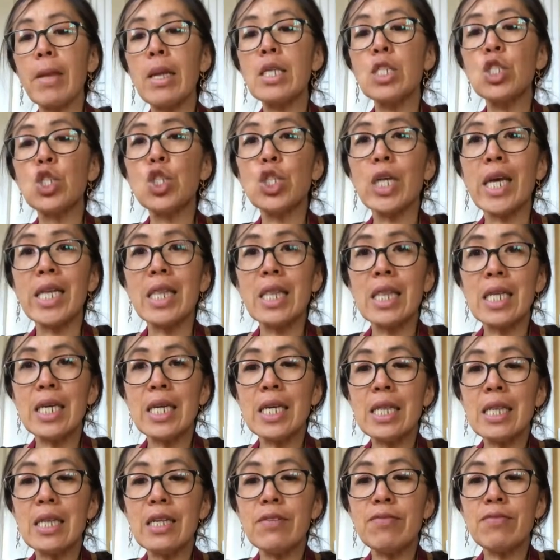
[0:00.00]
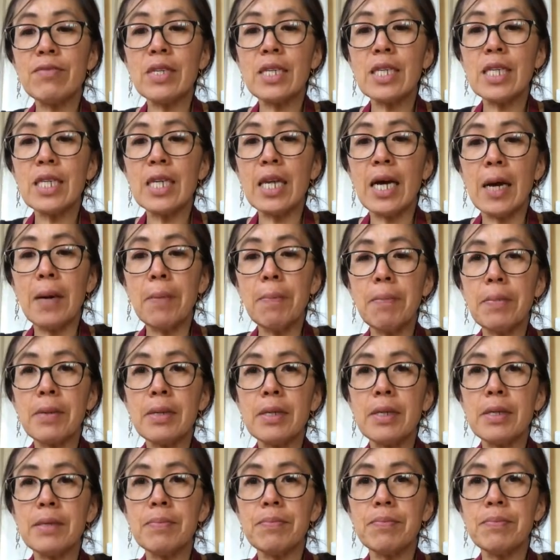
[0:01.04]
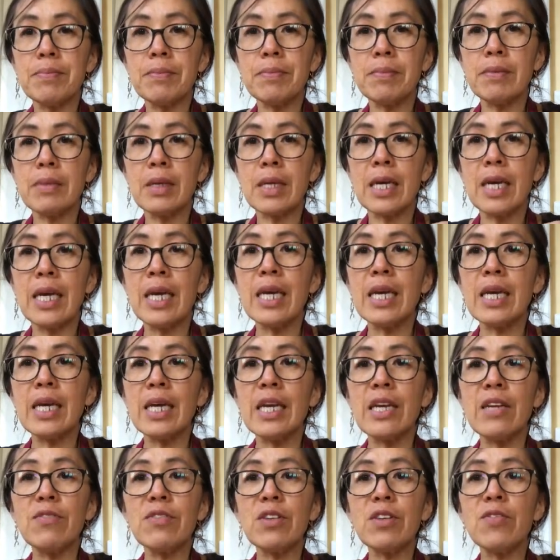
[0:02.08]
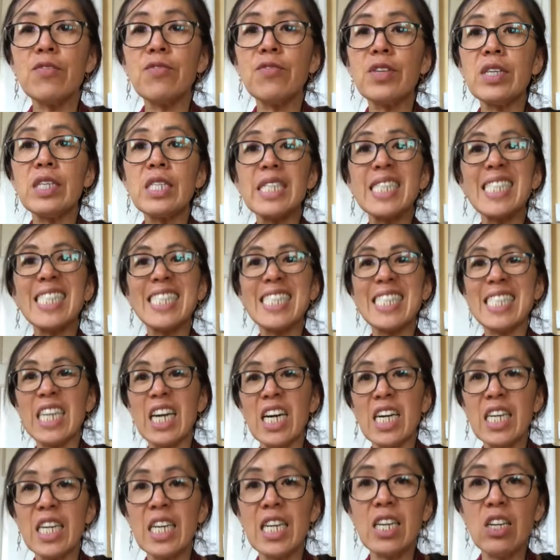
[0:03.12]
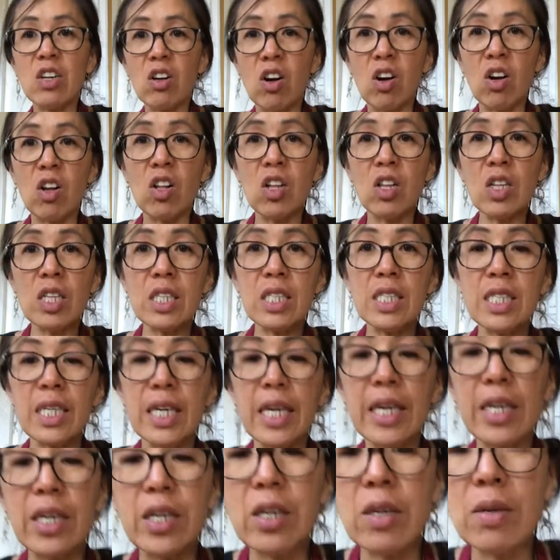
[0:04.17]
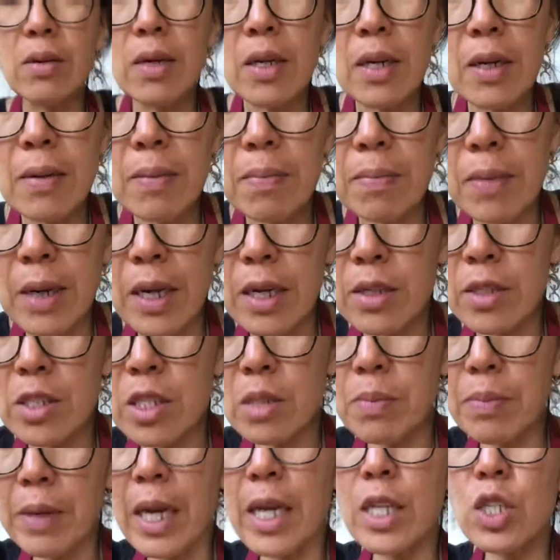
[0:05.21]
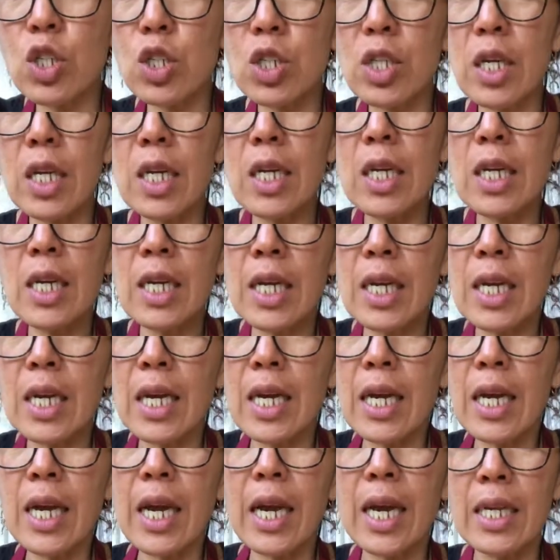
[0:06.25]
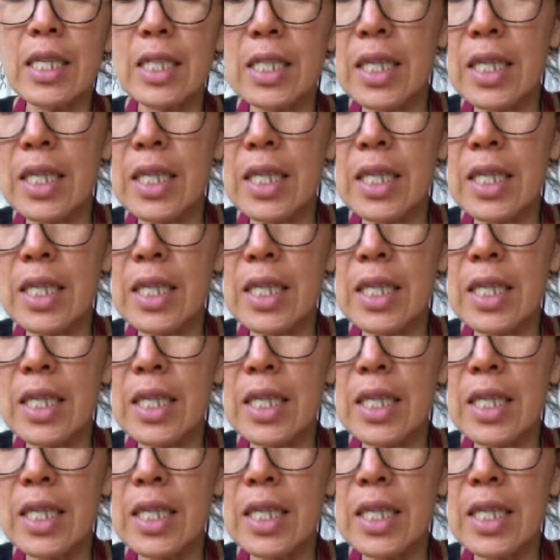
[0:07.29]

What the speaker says: gently lifting it up. If it feels stuck at all, take your metal spatula and